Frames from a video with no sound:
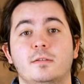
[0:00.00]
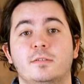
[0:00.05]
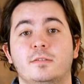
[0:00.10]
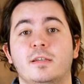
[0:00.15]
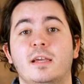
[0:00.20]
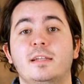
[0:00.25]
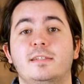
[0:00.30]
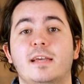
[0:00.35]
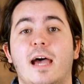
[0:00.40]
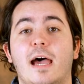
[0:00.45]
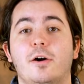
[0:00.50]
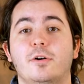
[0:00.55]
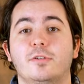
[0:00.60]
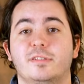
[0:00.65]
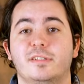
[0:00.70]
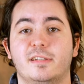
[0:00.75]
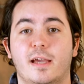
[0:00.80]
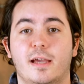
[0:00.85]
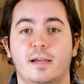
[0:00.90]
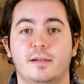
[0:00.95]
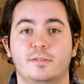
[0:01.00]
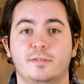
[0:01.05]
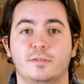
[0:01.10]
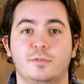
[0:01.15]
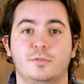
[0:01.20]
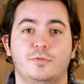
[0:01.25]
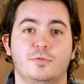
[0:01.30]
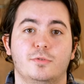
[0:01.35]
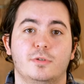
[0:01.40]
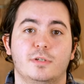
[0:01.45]
Slate tile is an
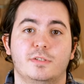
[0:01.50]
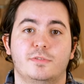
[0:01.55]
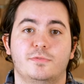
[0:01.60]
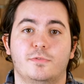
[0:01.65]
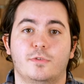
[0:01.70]
excellent choice